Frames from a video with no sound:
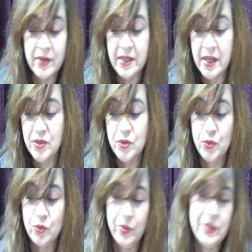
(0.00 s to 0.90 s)
It has to
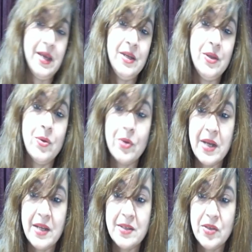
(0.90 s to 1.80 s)
do with any
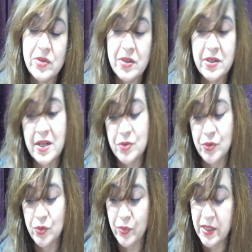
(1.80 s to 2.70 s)
organization. It has to
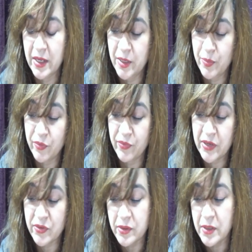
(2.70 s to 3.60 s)
do with any
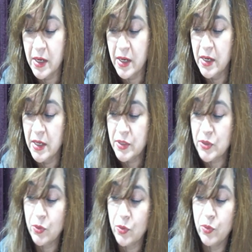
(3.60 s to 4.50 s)
profession.
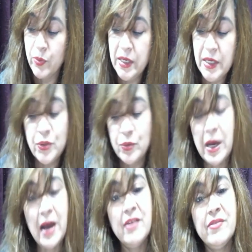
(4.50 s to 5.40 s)
So we need to
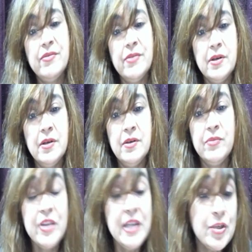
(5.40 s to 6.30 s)
have,
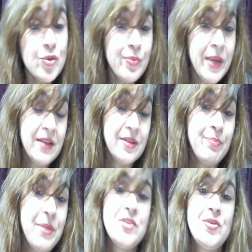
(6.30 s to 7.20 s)
we need to make the
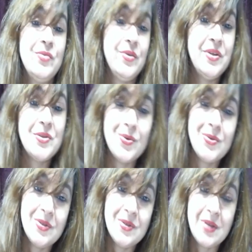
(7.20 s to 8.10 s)
best of the
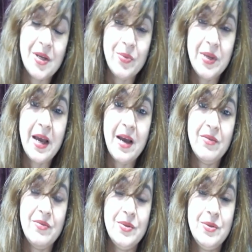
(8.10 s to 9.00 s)
resources that we have.
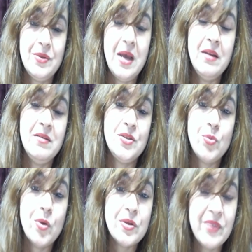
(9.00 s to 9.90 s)
And
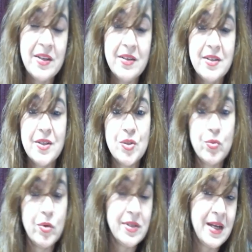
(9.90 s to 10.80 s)
SWOT, whether it is the
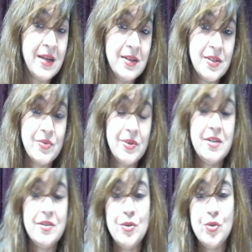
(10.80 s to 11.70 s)
SWOT analysis,
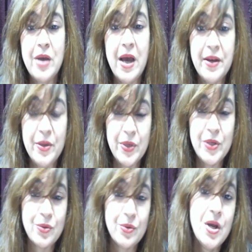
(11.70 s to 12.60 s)
whether it's the Johari
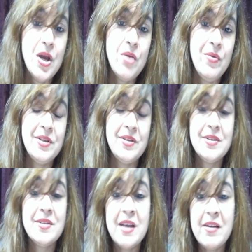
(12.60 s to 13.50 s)
window, whether it
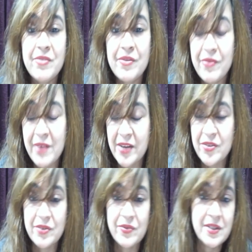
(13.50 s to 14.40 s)
is
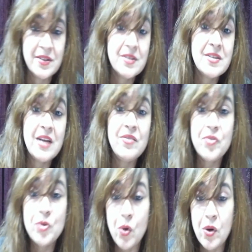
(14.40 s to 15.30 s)
self-reflection, whether it's a
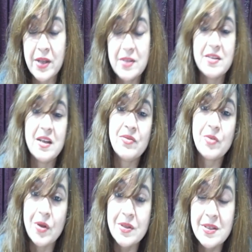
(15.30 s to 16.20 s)
self-talk and
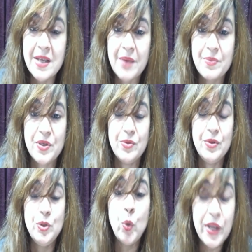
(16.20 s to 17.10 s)
self-concept,
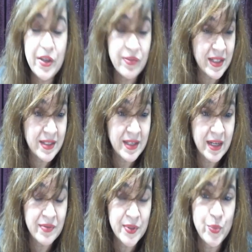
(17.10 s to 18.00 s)
knowing
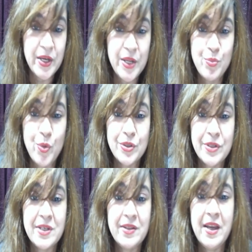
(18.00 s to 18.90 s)
oneself is very
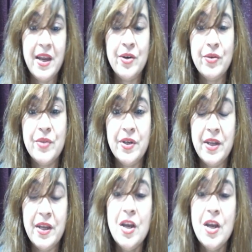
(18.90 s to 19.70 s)
important at the end of the day.